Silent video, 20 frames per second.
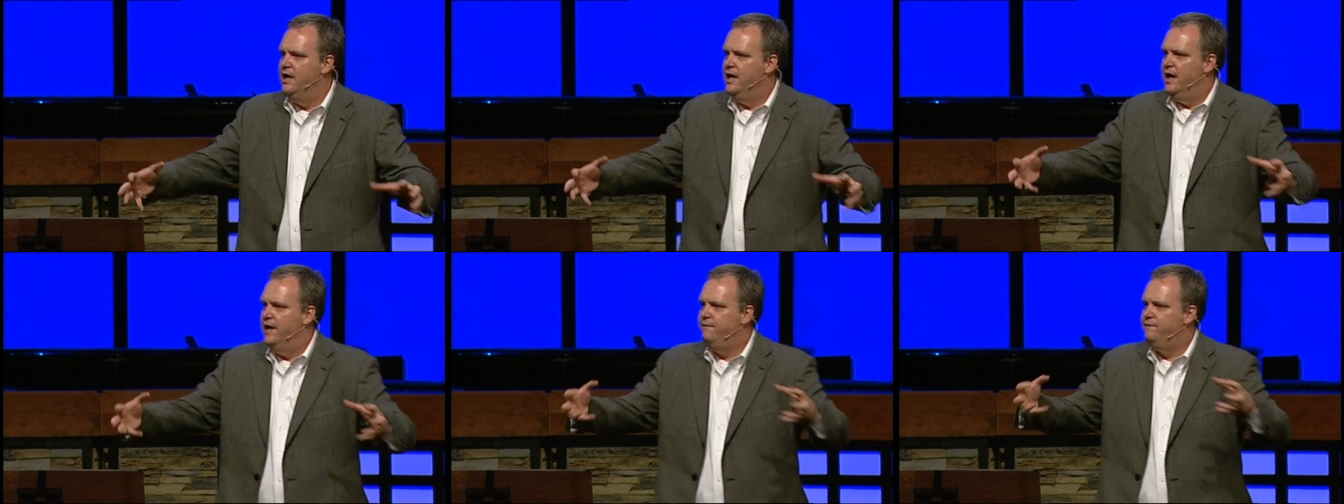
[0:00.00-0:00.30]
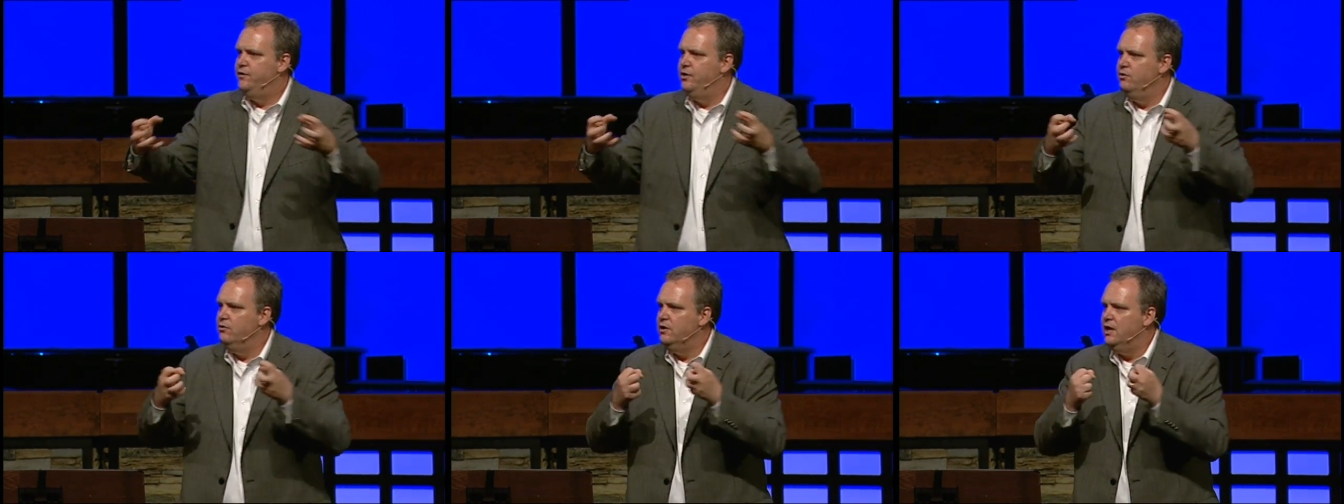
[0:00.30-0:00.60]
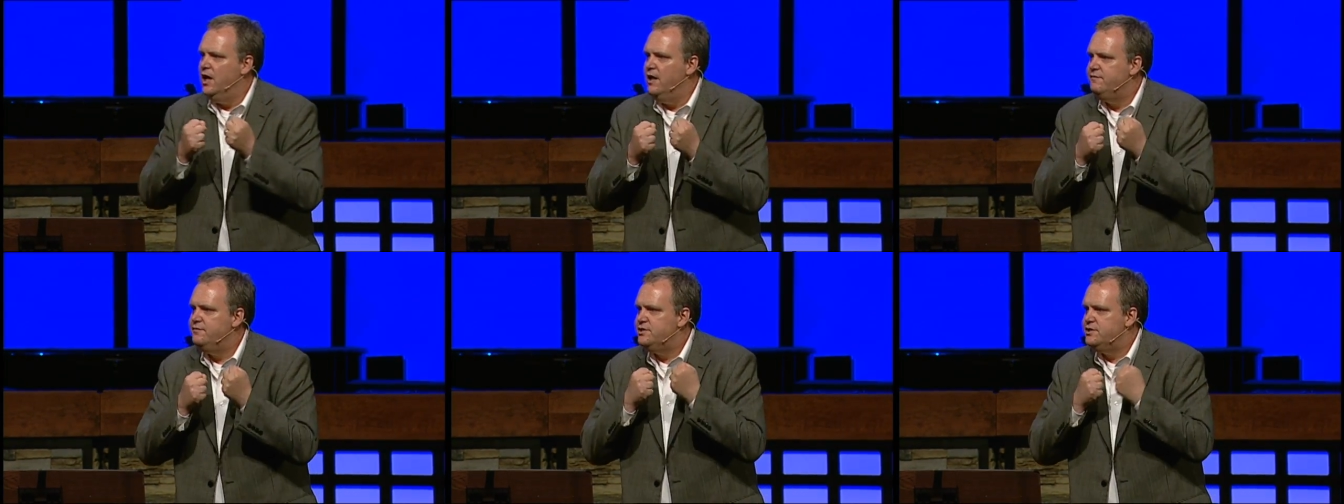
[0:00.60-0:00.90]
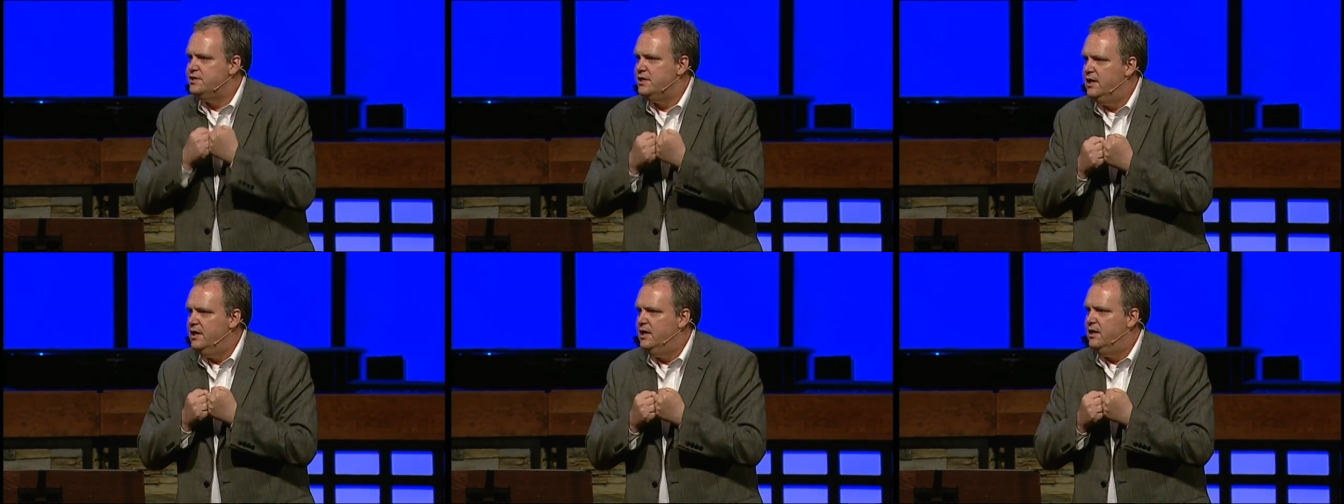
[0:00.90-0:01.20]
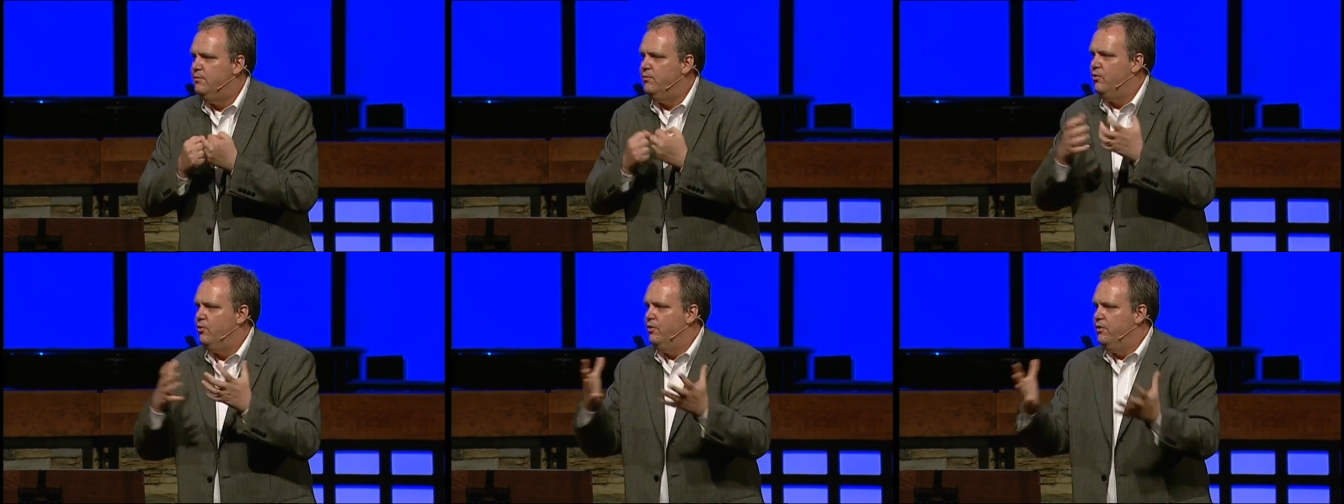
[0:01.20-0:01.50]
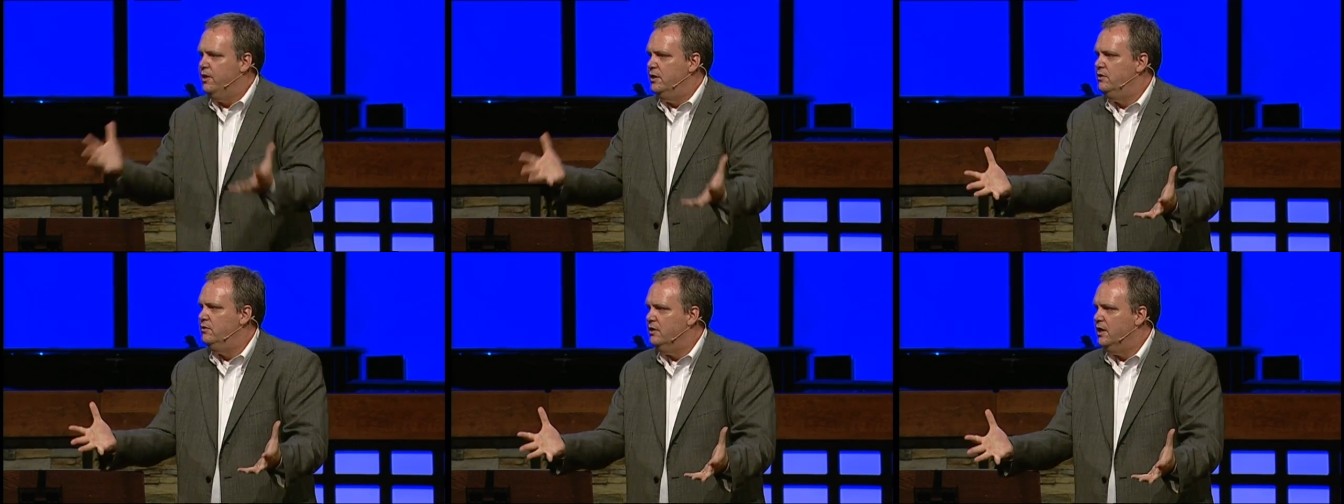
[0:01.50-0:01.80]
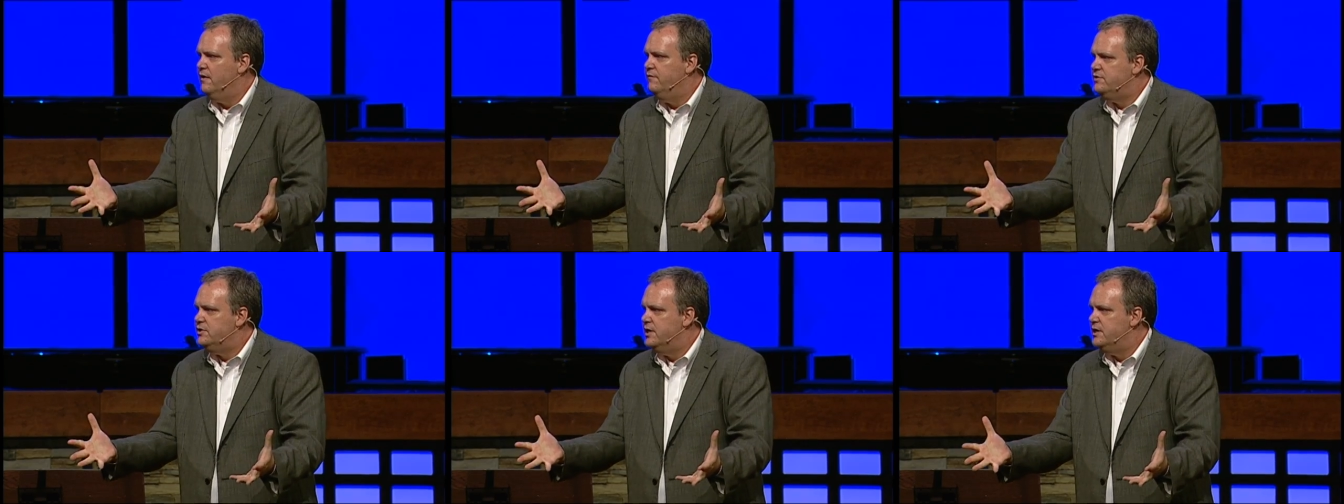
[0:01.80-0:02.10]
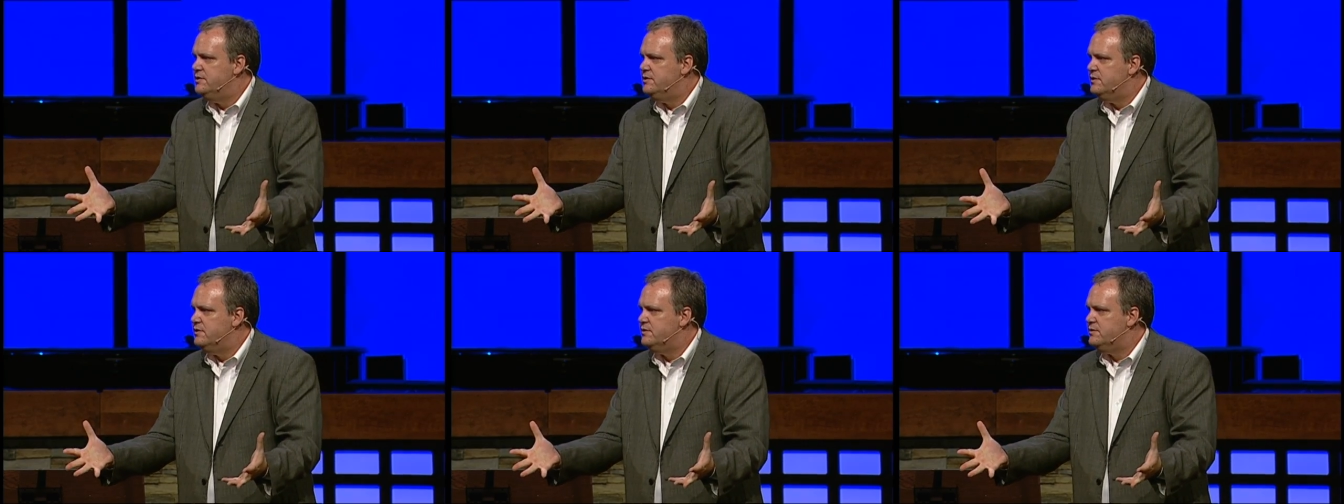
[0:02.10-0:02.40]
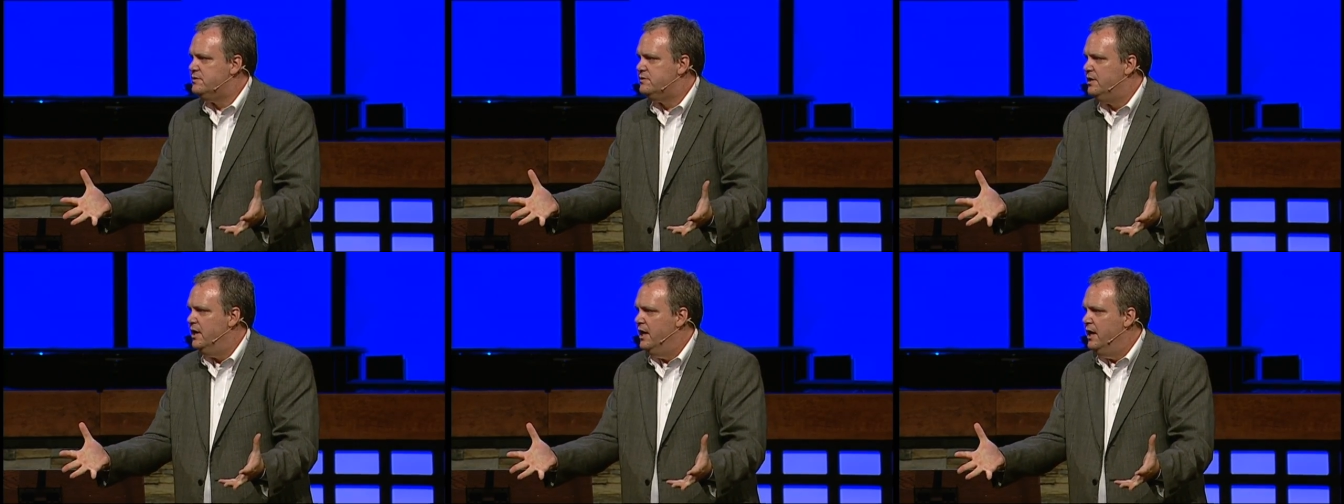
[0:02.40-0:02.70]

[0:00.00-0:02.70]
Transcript: if you love sin more than you love Jesus